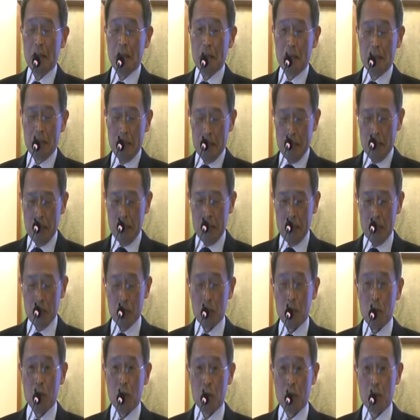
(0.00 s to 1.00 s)
is not
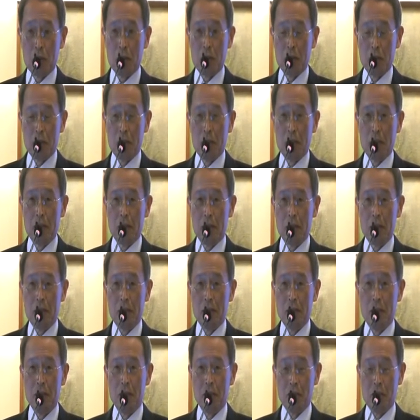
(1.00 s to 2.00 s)

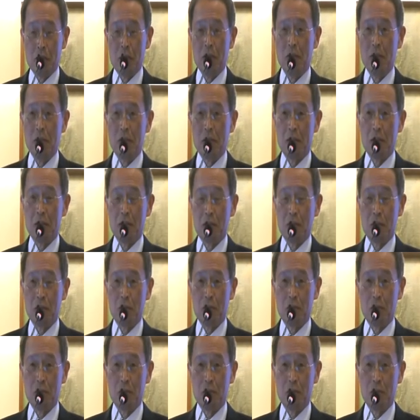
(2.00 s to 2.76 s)
the sort of